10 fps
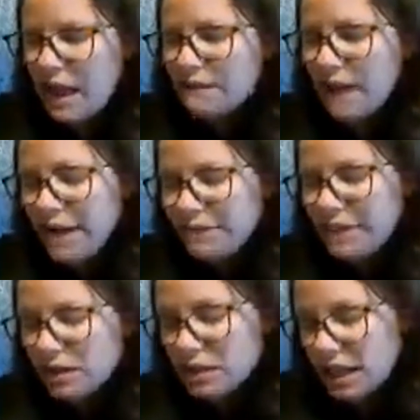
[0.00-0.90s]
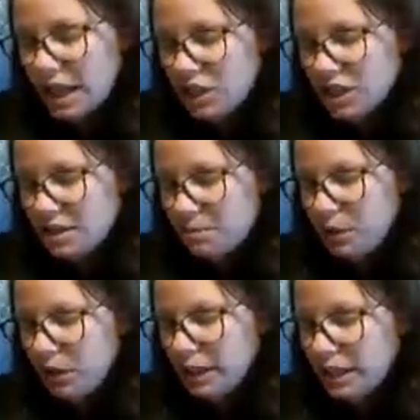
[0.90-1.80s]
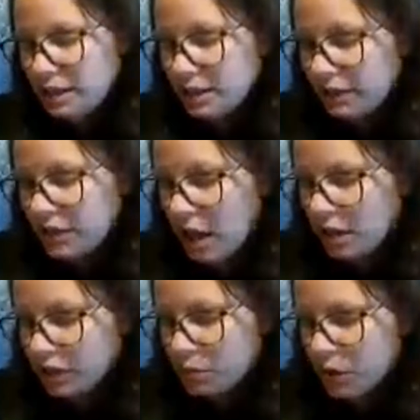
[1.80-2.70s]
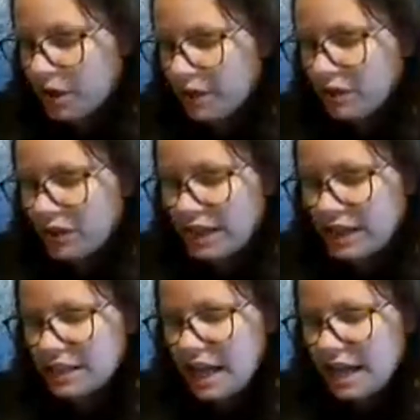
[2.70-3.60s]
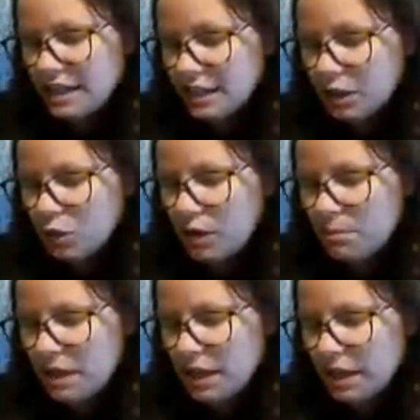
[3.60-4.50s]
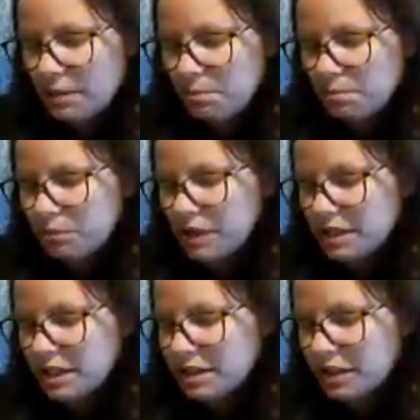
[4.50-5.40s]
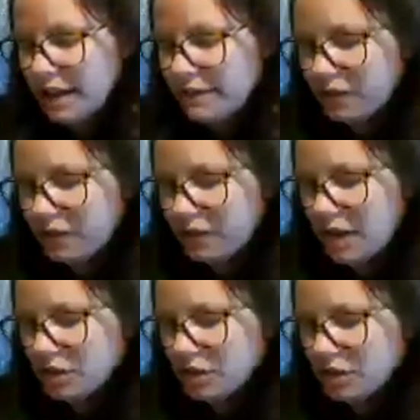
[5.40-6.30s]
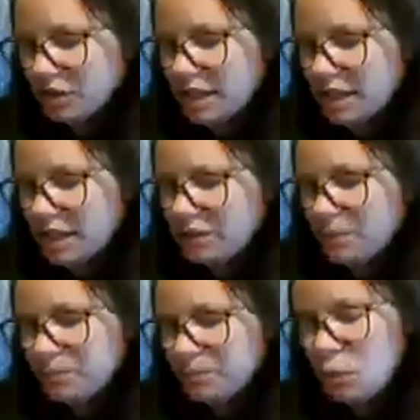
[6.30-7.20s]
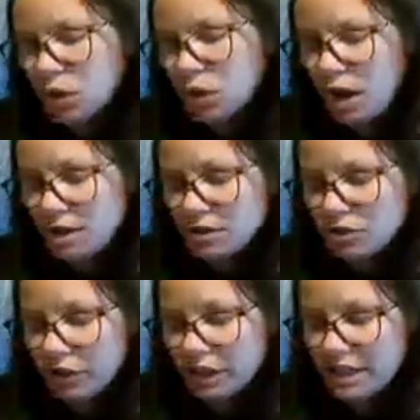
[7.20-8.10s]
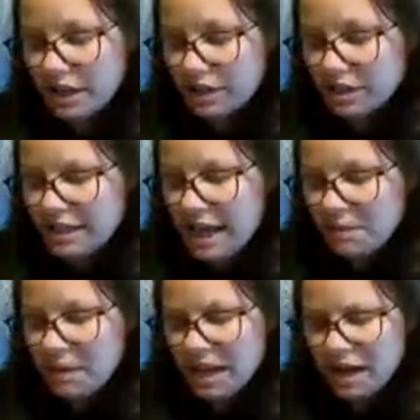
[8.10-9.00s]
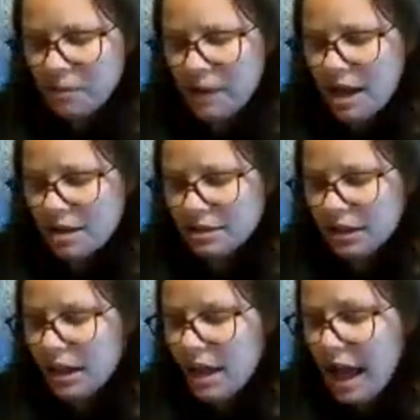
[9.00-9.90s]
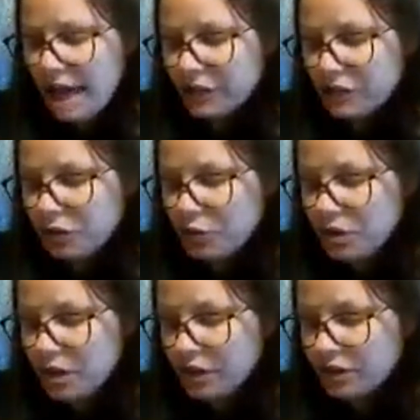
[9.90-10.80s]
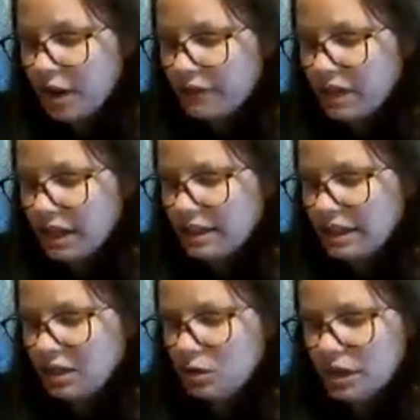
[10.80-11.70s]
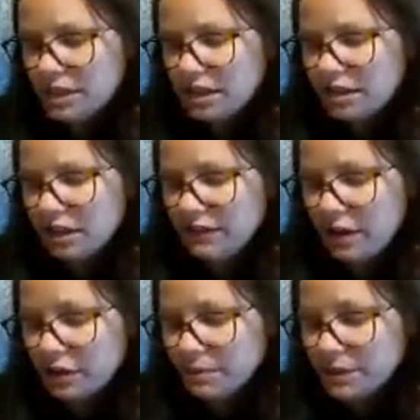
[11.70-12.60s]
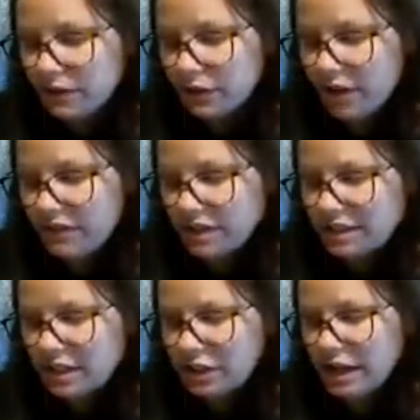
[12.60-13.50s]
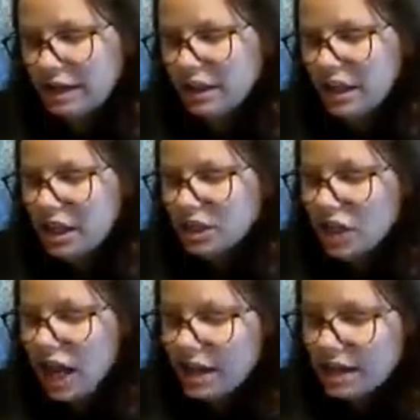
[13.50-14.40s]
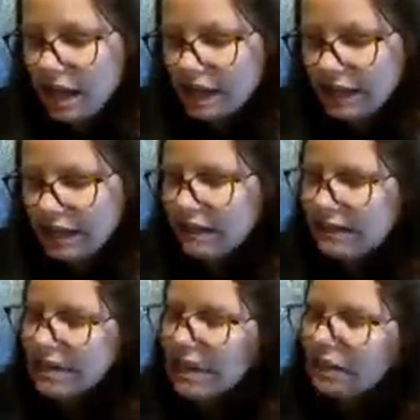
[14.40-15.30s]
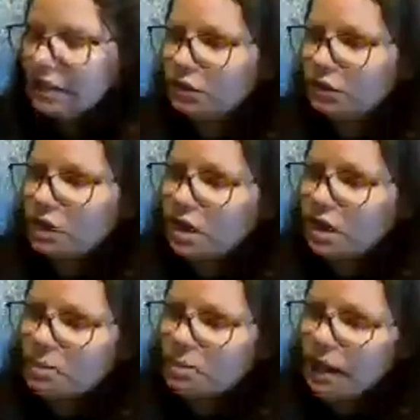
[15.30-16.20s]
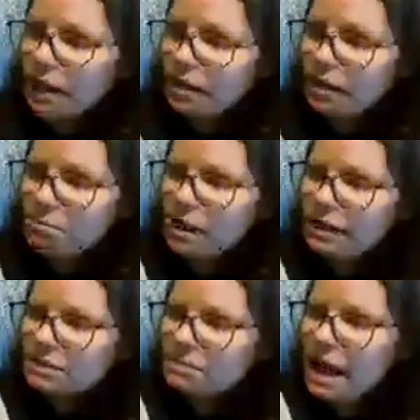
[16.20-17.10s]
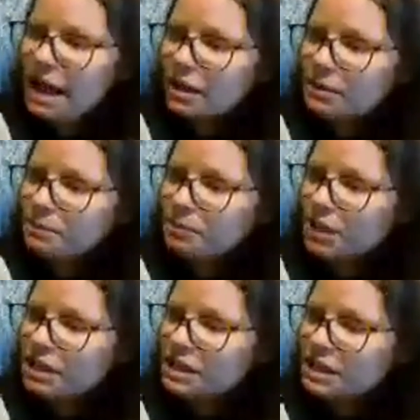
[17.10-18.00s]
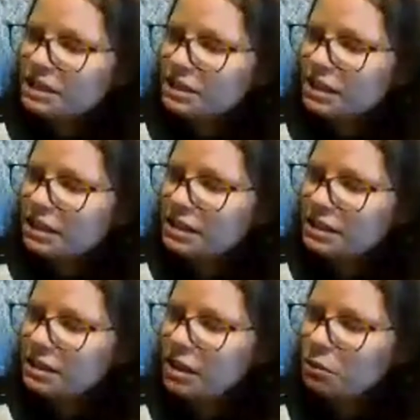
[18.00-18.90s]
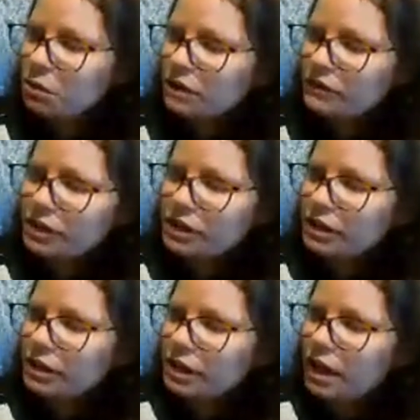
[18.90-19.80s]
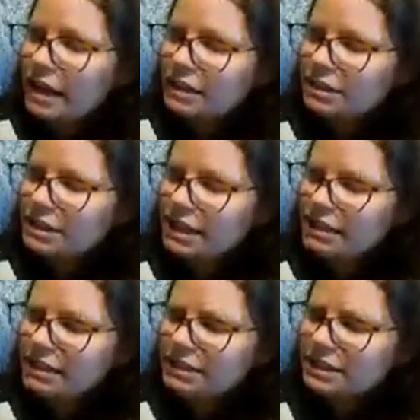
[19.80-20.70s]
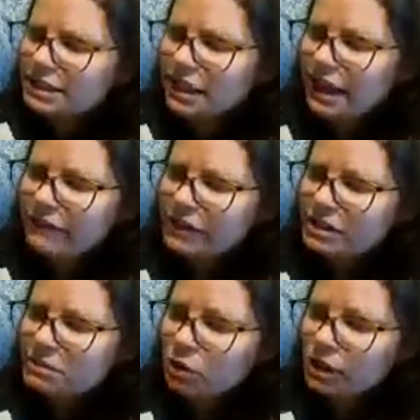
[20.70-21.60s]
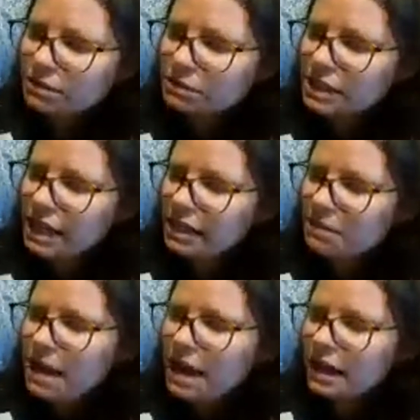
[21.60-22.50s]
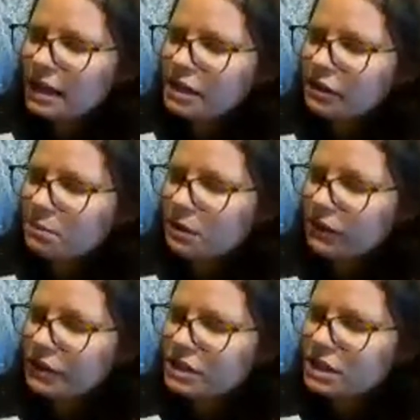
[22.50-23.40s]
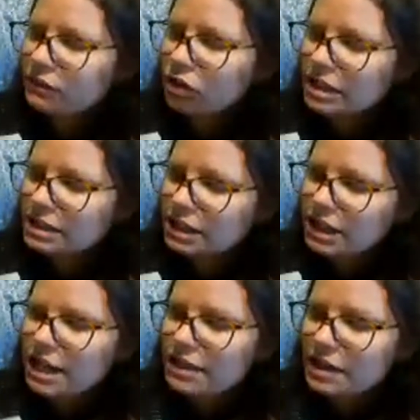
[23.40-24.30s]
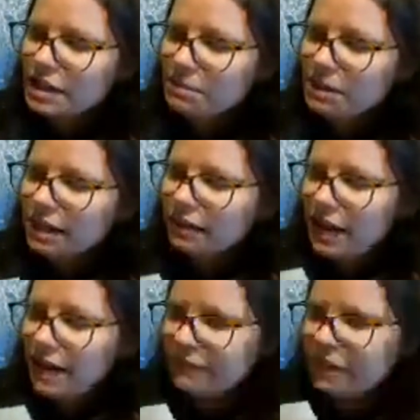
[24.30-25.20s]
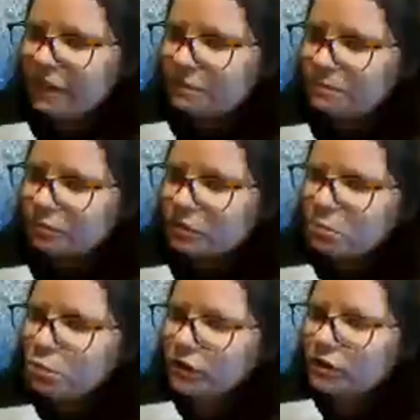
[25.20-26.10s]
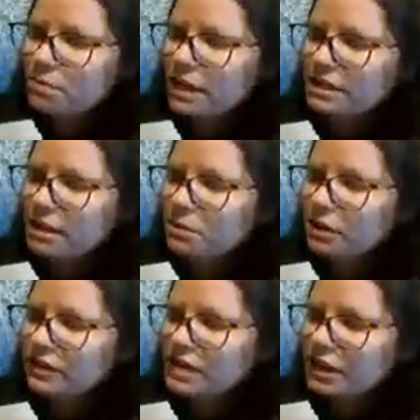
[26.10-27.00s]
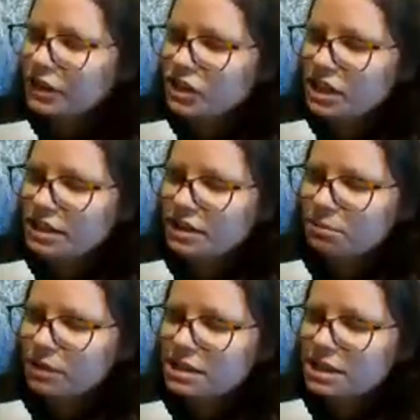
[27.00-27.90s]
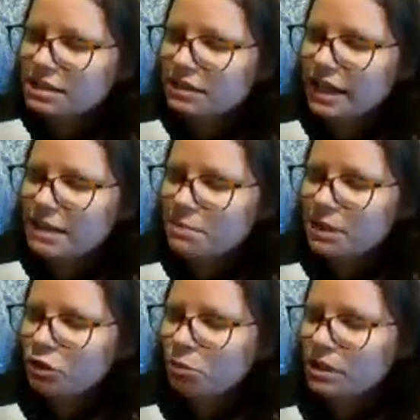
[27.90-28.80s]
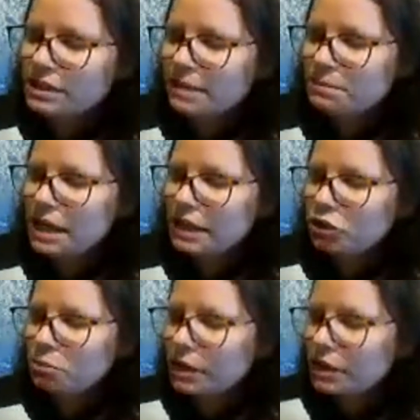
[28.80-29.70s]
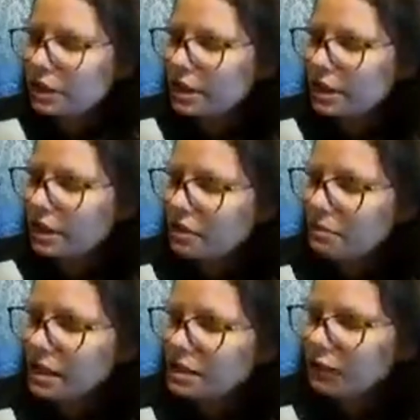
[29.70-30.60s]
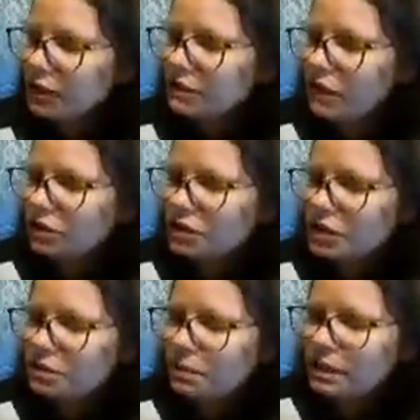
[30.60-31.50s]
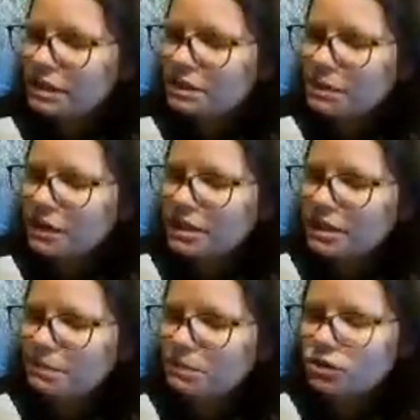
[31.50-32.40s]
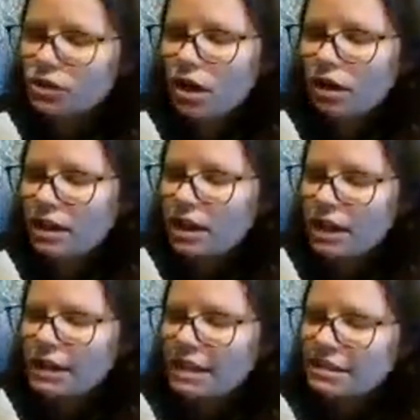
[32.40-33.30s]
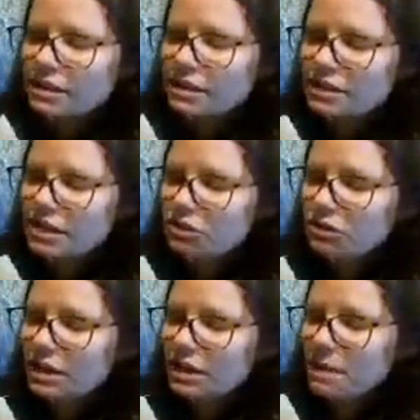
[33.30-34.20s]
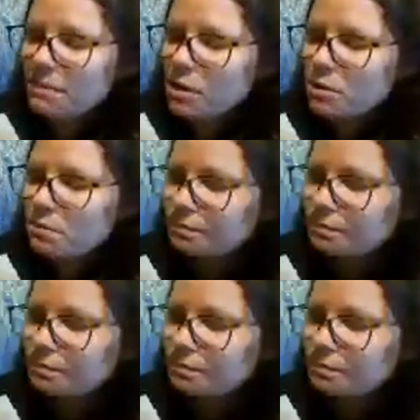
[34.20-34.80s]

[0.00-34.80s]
5,000 agents and billions of dollars worth of the latest high-tech equipment and a president's life could actually be saved or lost during a terrorist attack by airbags? After 2 years off nicotine, Norris suddenly found himself craving a cigarette. John, I can't even tell you. Bud, it's Mac. Is this another one of your exercises? At first, Morris was taken aback at hearing McPherson's voice. Then he began laughing, more from pent-up nervous energy than the president's lame but noble attempt at humor. The man's voice faltered, but his spirit seemed strong. Yes, sir. Didn't you get the memo?